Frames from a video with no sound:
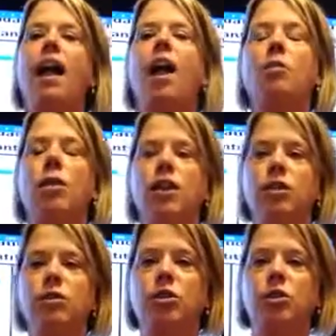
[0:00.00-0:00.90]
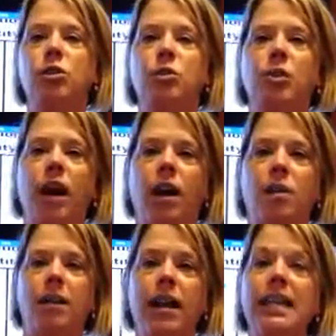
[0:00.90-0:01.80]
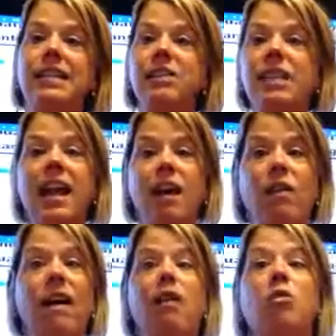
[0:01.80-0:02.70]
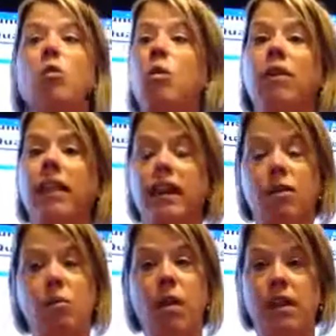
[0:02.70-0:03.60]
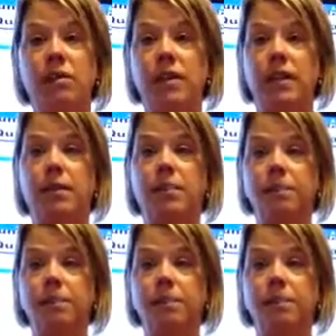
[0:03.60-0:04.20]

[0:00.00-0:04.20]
I want you to say out loud corally what you see.